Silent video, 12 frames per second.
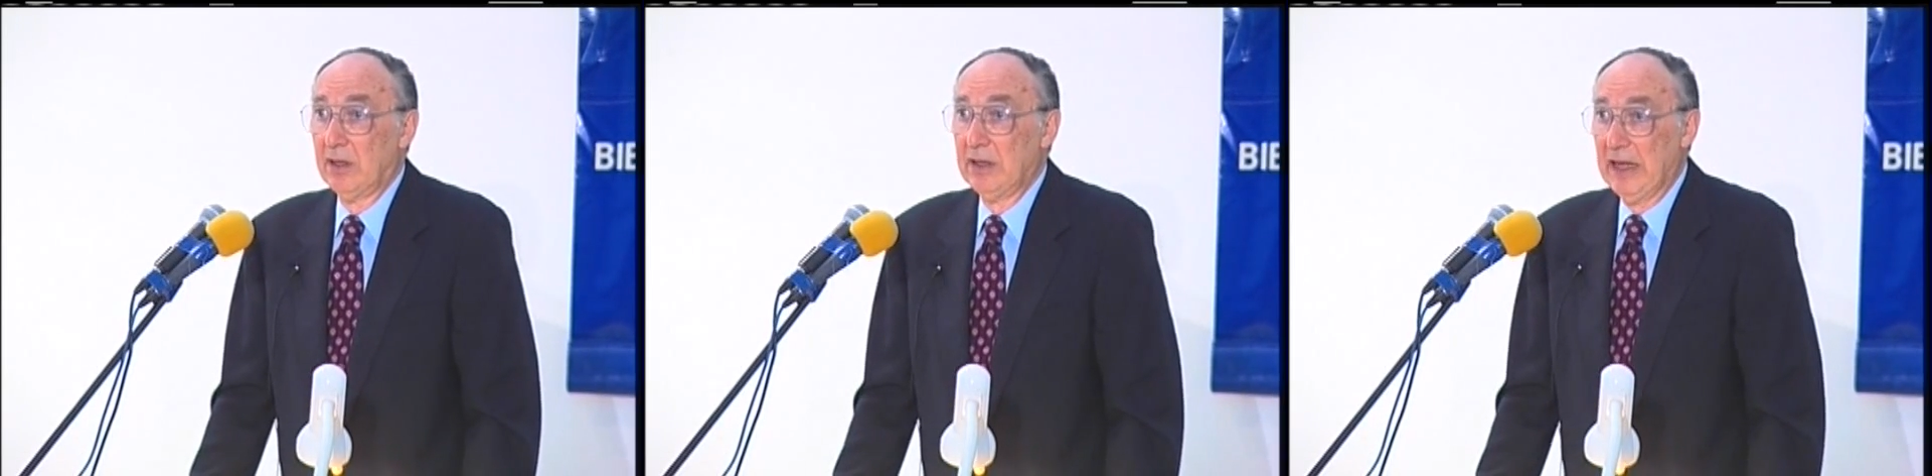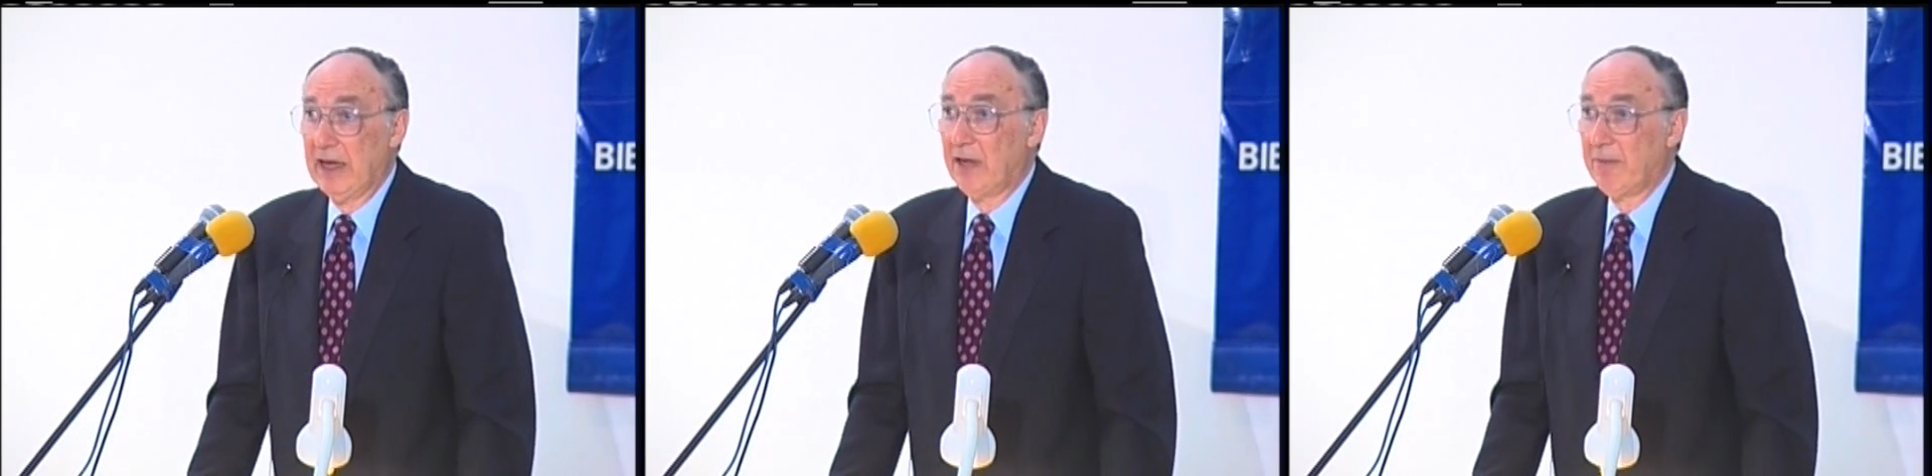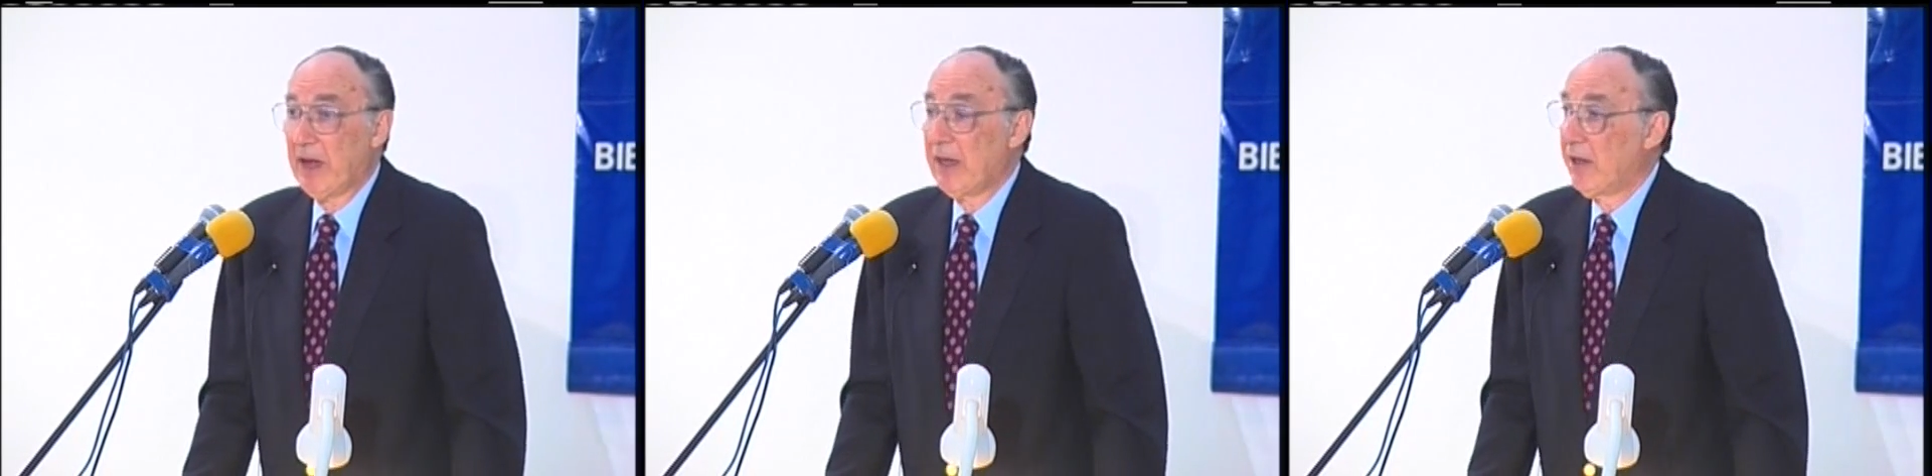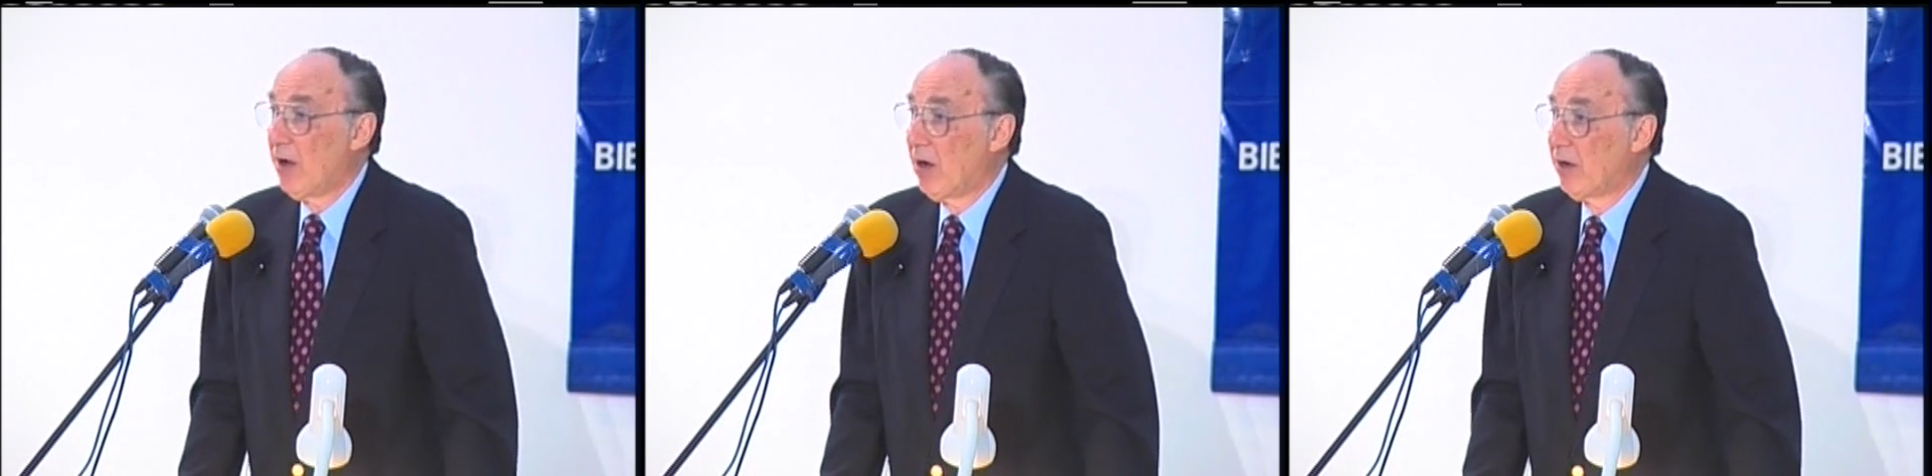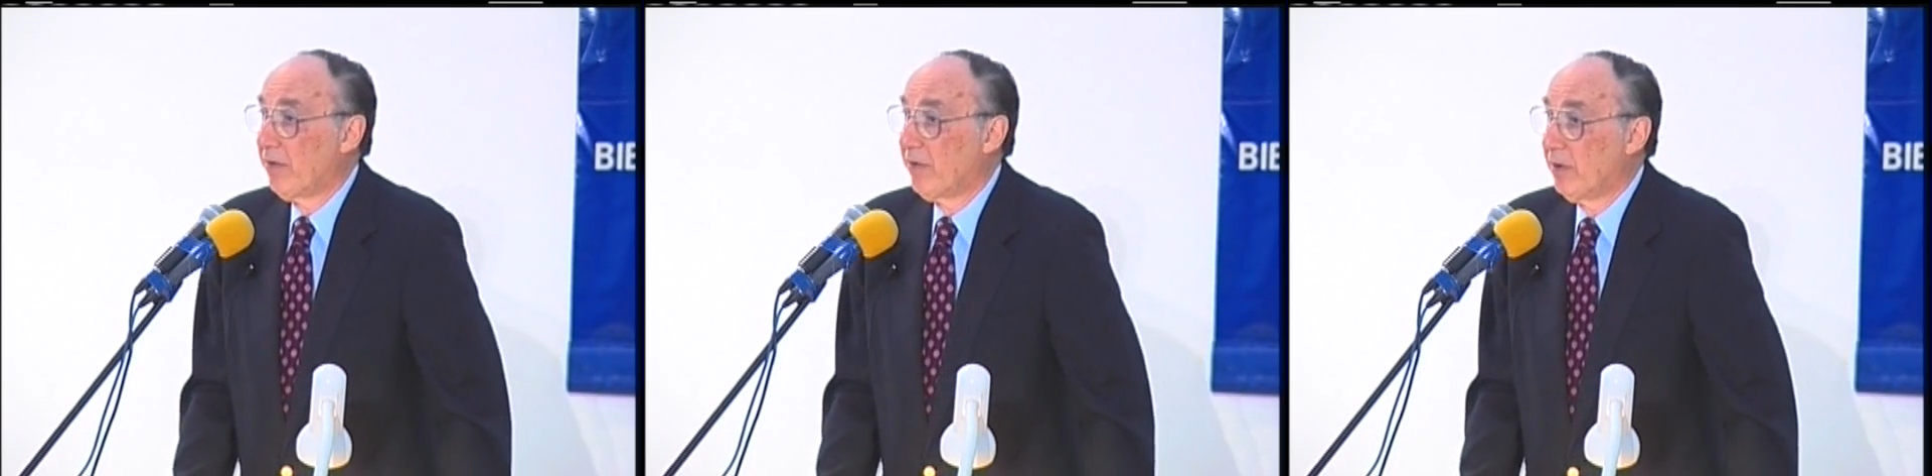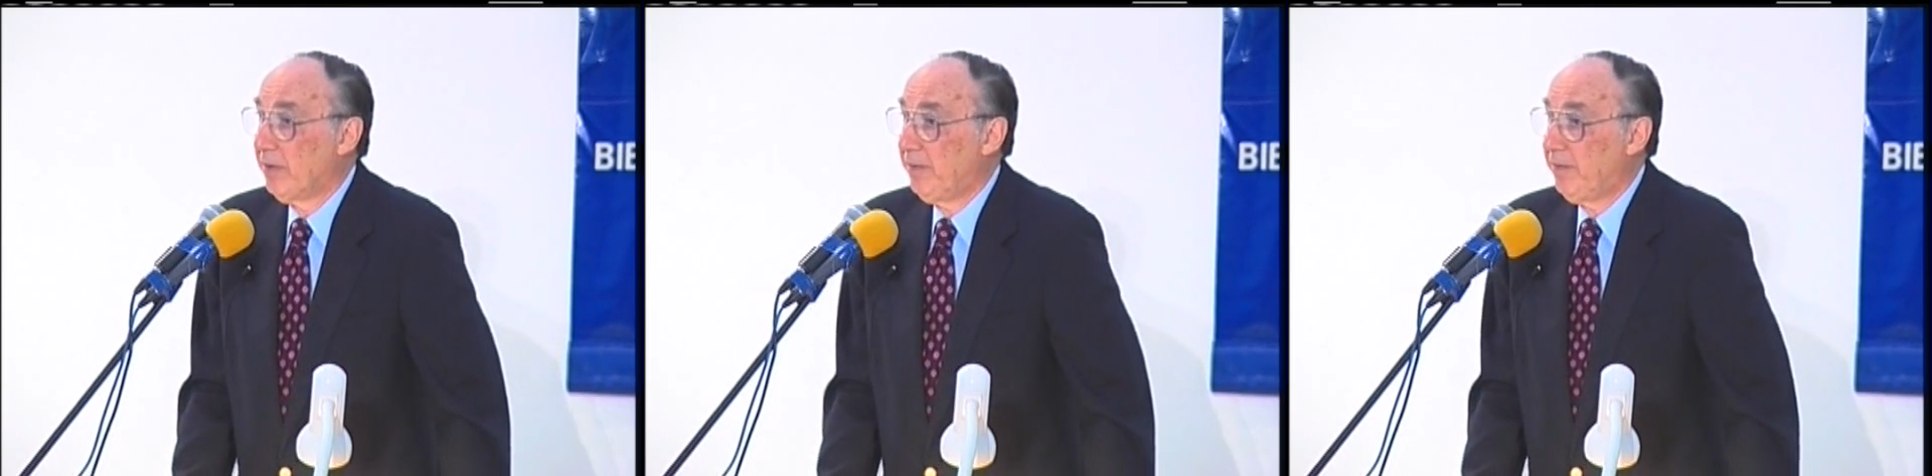leading paleographer,